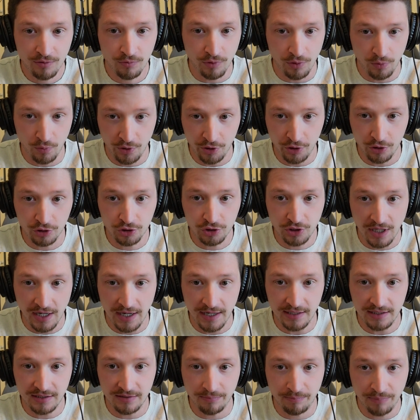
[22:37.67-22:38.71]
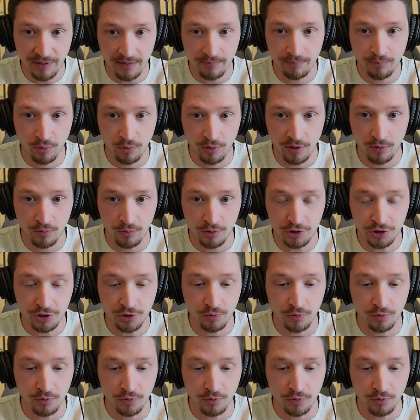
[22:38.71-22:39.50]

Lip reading: when you're trying to pinpoint what